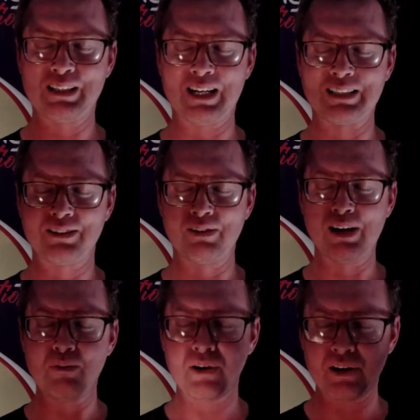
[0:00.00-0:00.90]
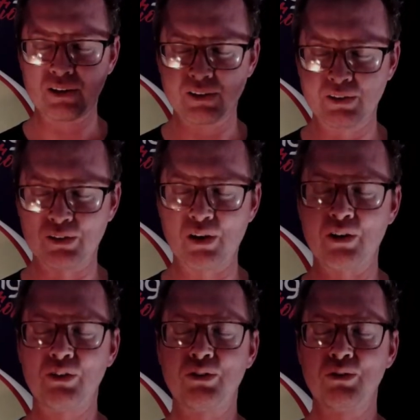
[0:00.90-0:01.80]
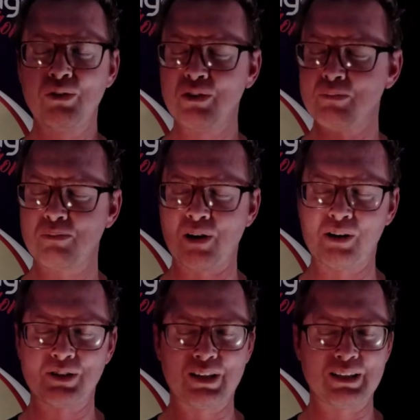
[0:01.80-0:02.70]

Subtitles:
I just really want to go through the process